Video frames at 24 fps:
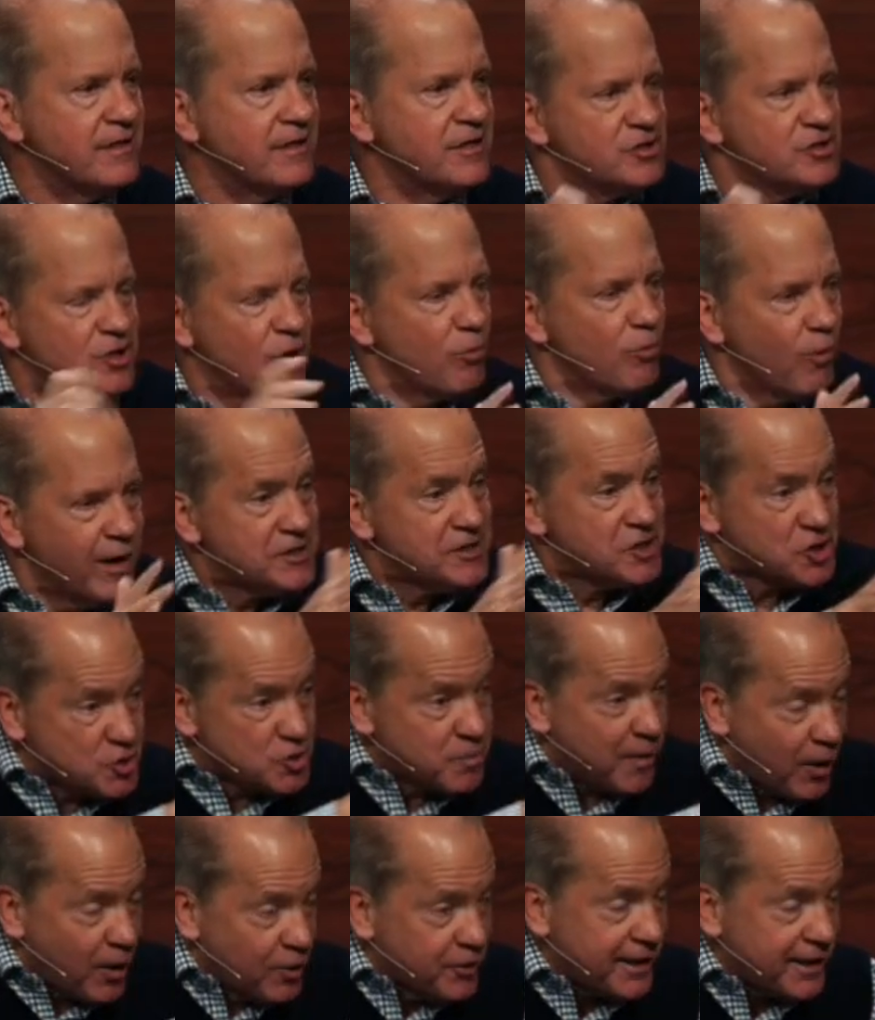So what's
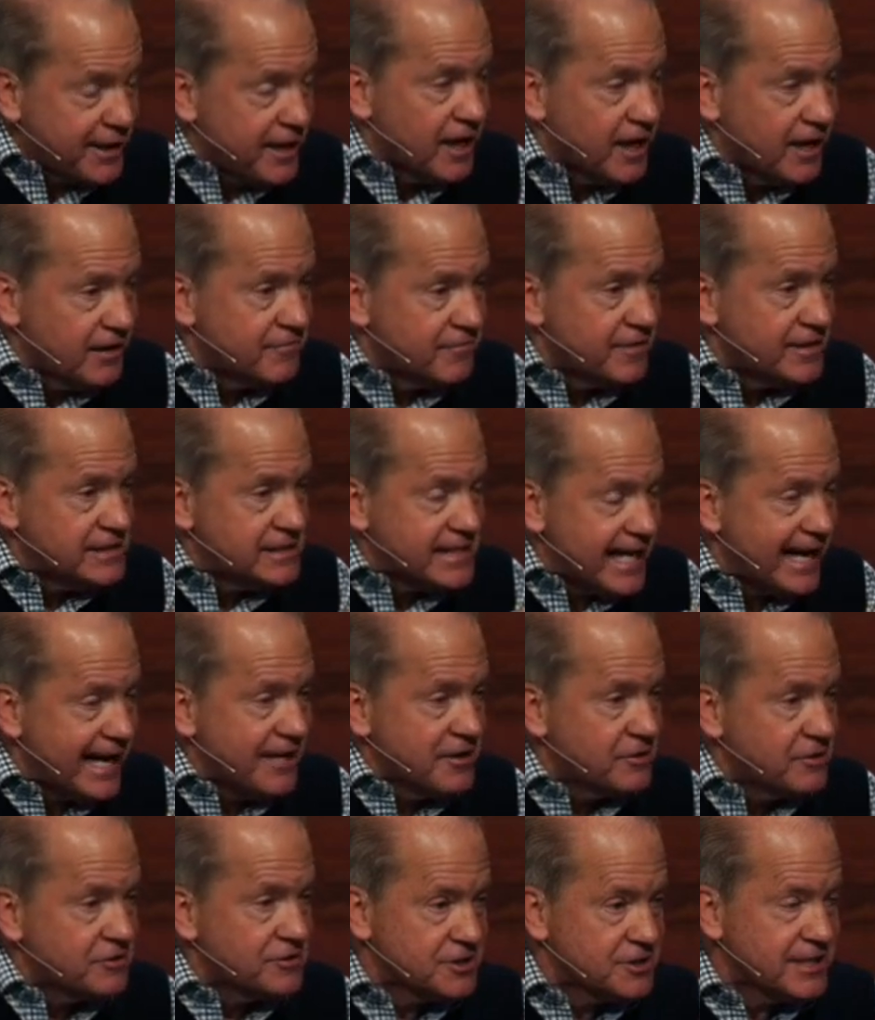spoken of in
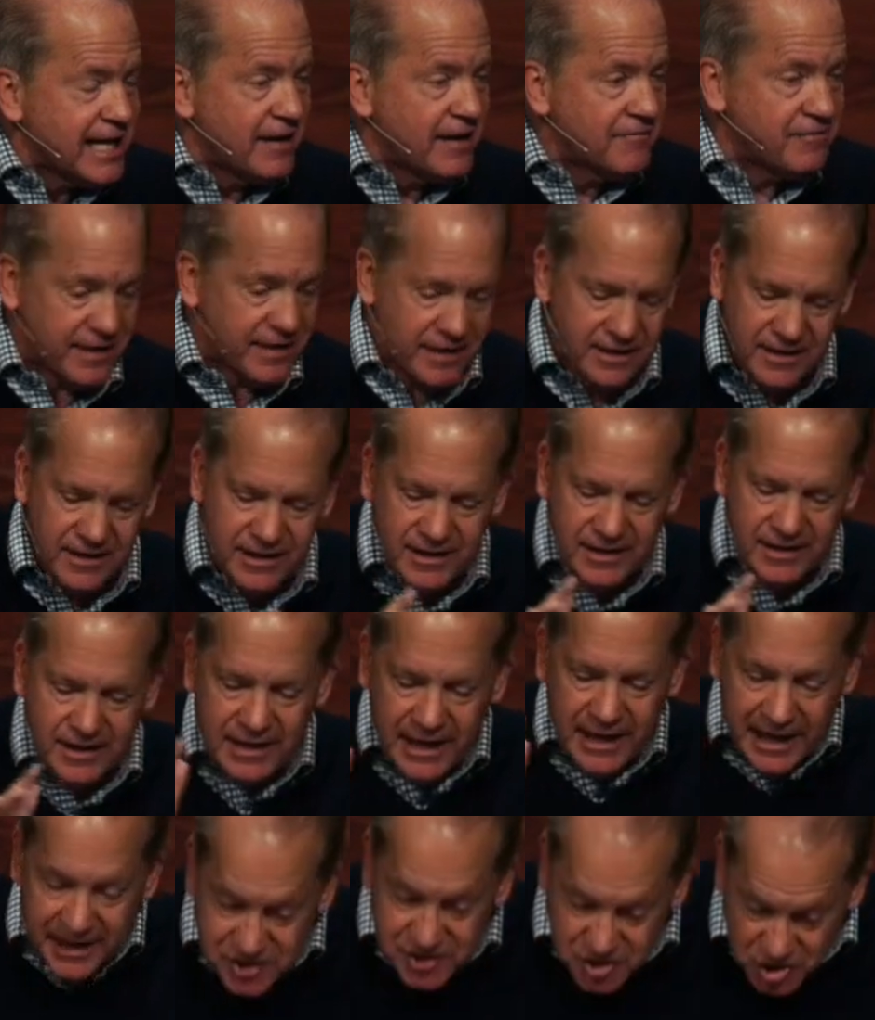Daniel 7
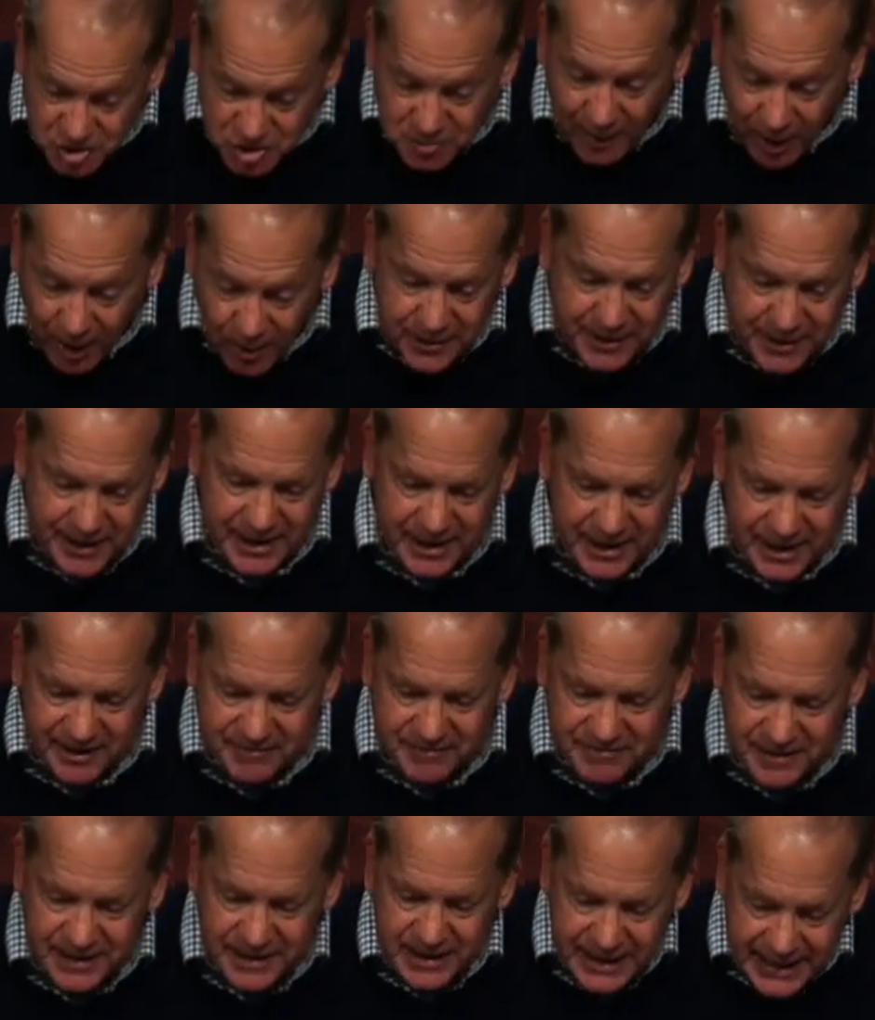is spoken
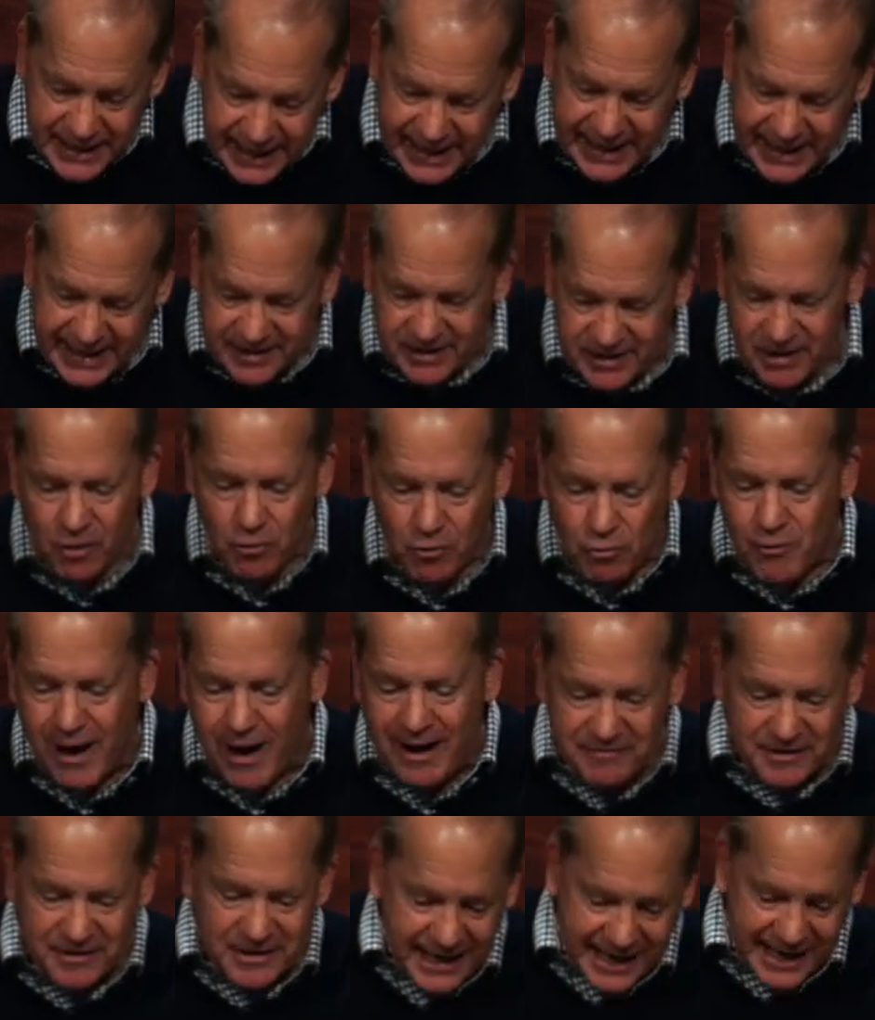of in
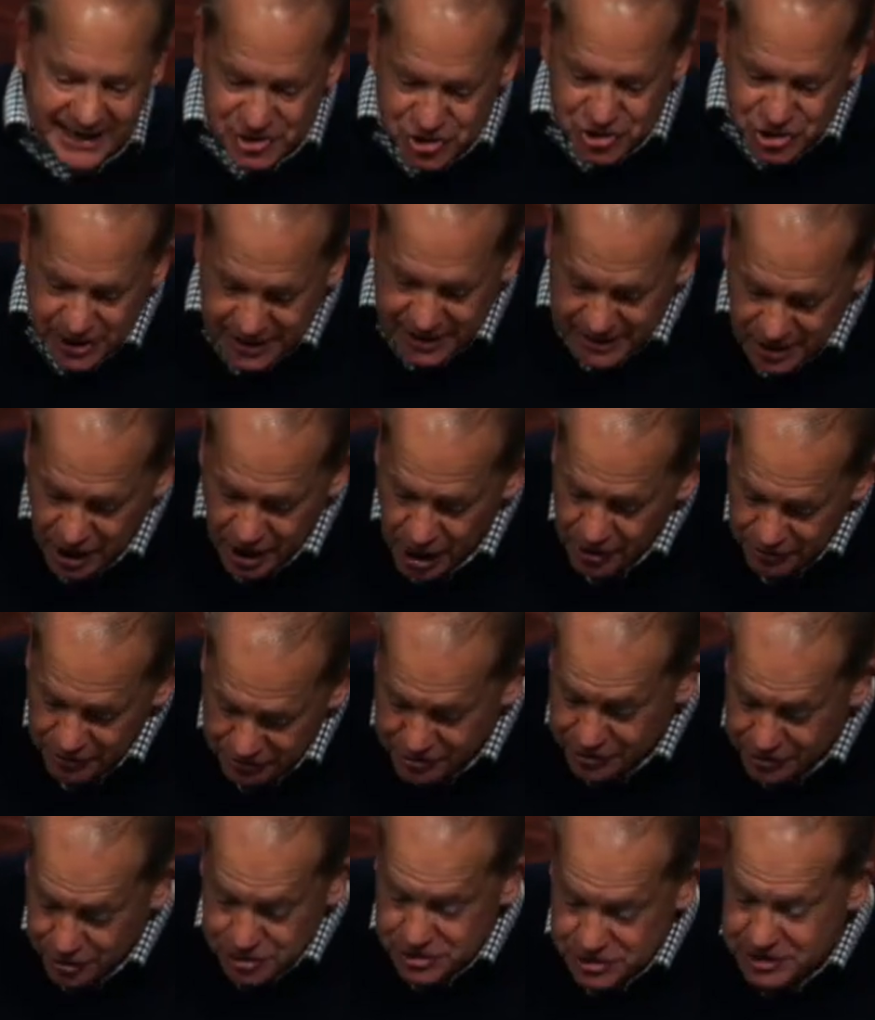Revelation
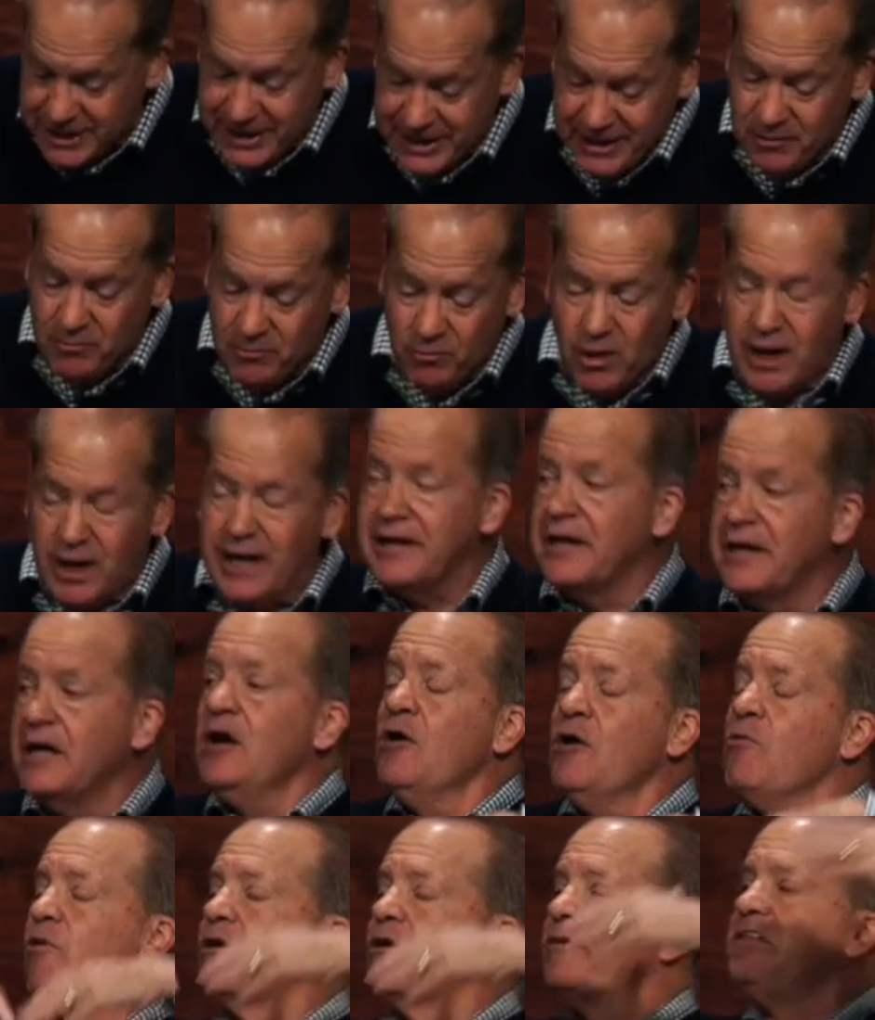13, 1,
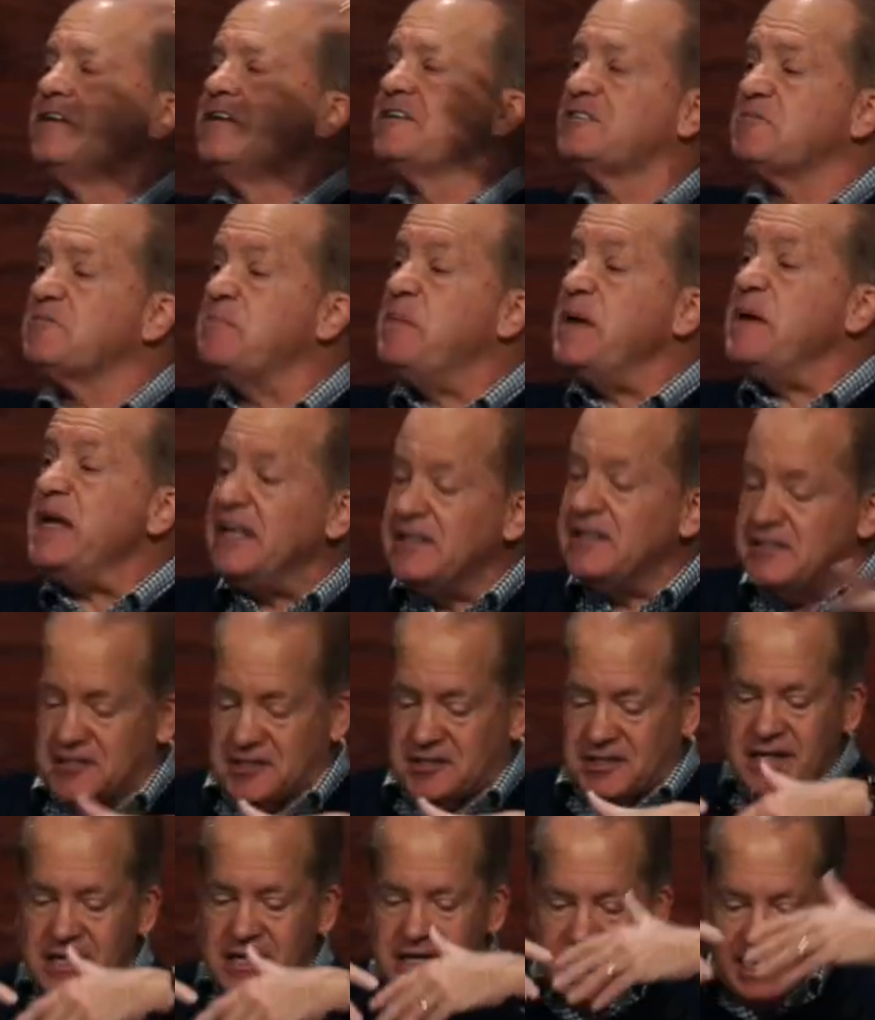where this
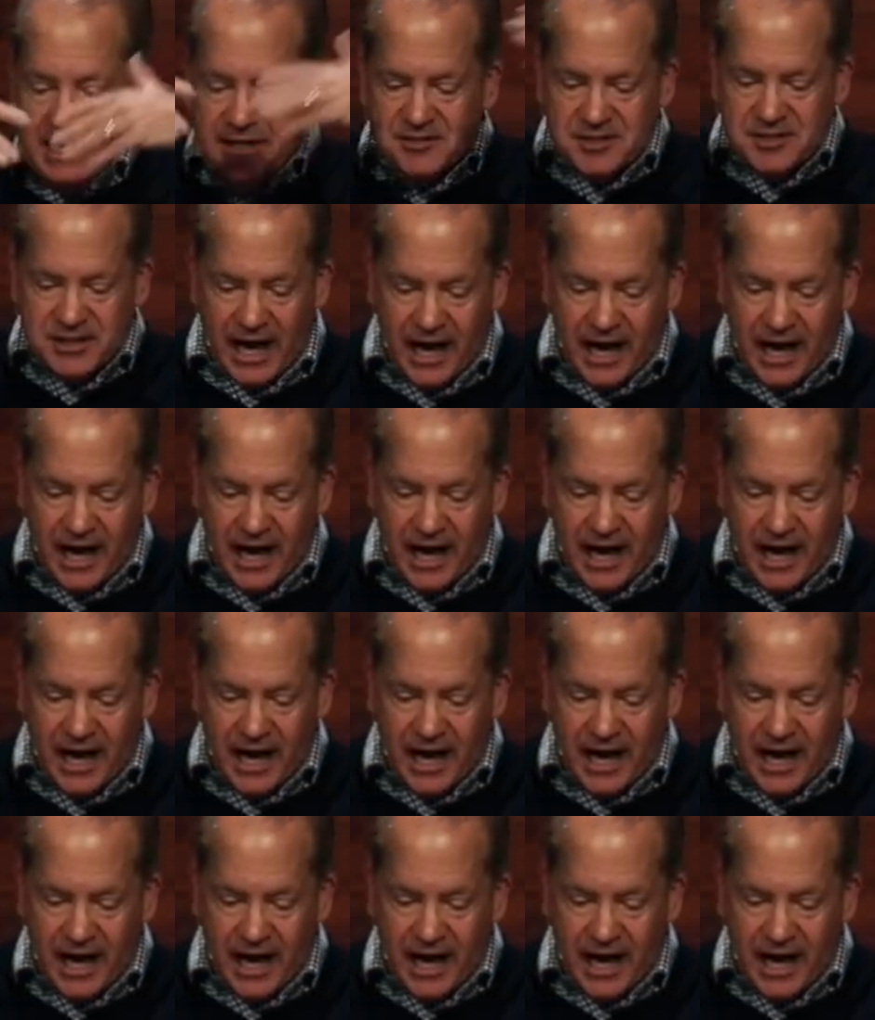beast is